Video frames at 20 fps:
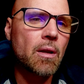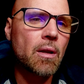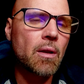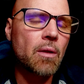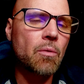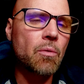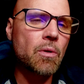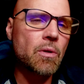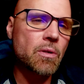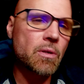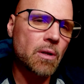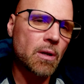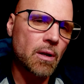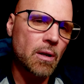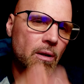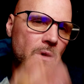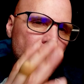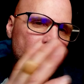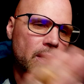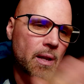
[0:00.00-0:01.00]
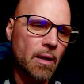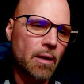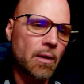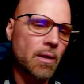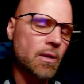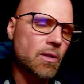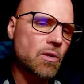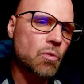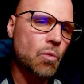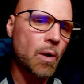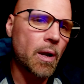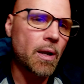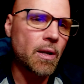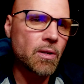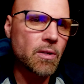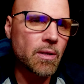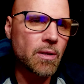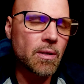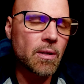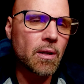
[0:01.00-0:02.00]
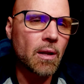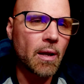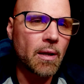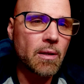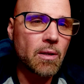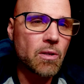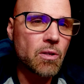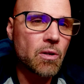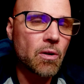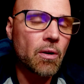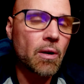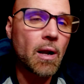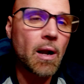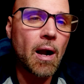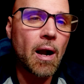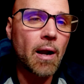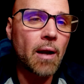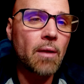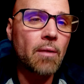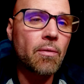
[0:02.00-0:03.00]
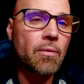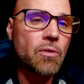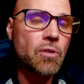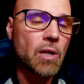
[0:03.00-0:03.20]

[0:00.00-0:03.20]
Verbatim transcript: He was set in his ways and liked a certain kind of